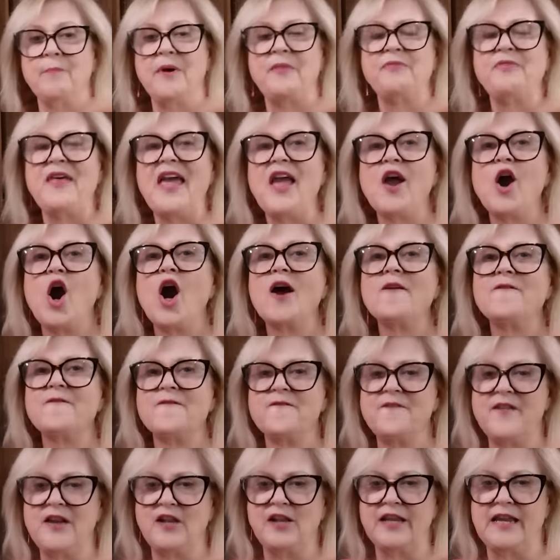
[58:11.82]
but they are
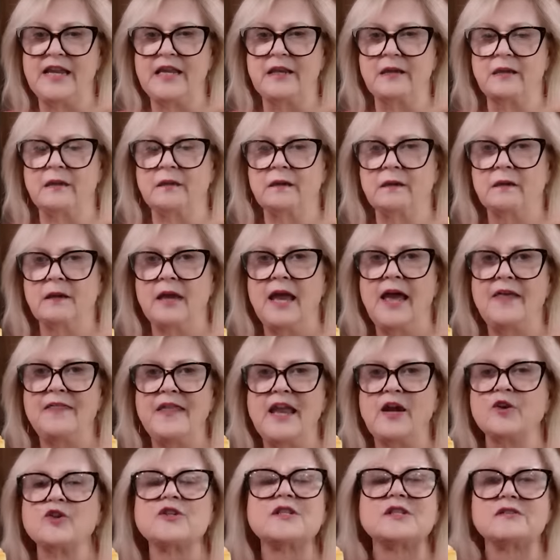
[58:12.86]
filling and
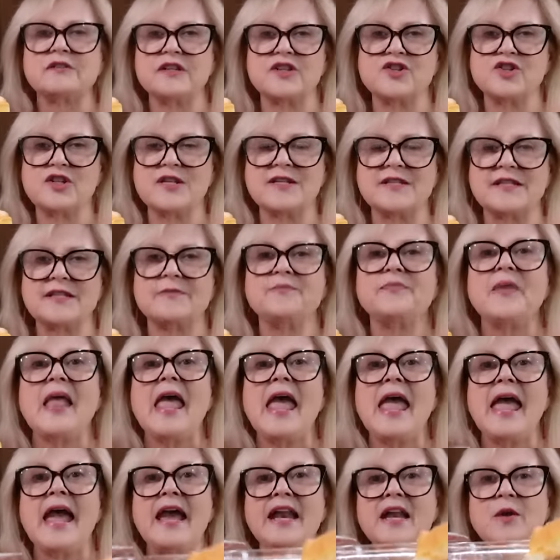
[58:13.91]
they are delicious.
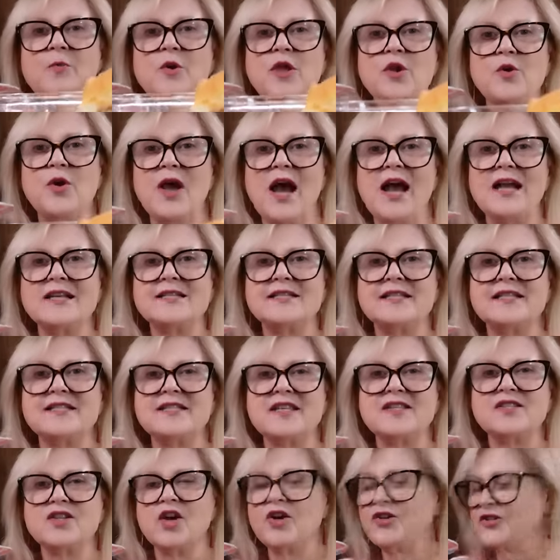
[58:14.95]
Anyway, you guys,
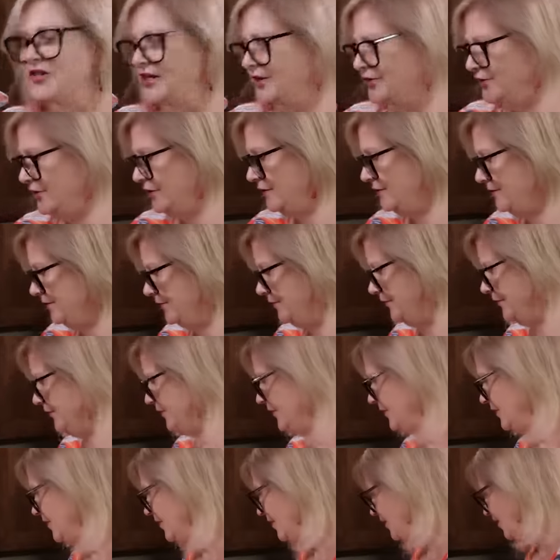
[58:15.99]
this is our dinner.
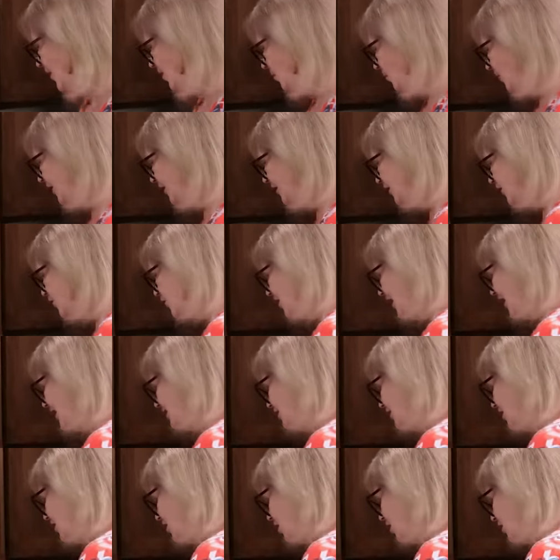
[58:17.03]
We're gonna go ahead
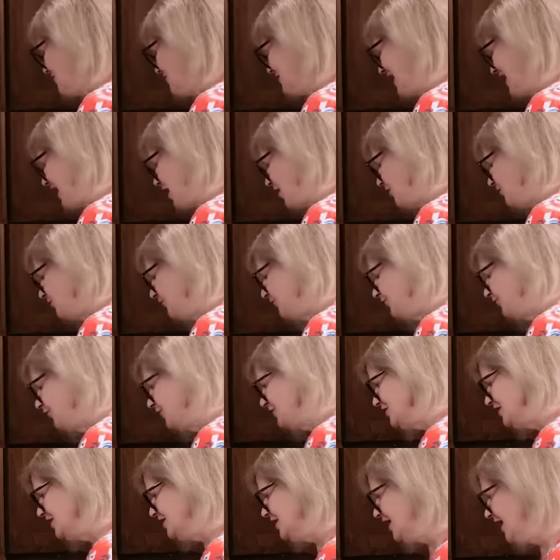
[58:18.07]
and close out for
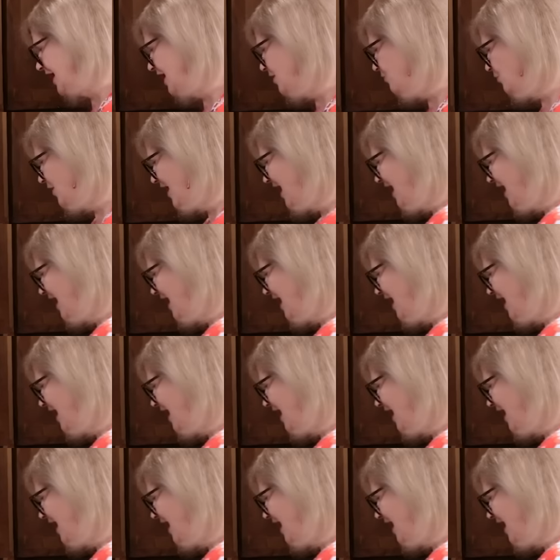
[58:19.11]
tonight. We're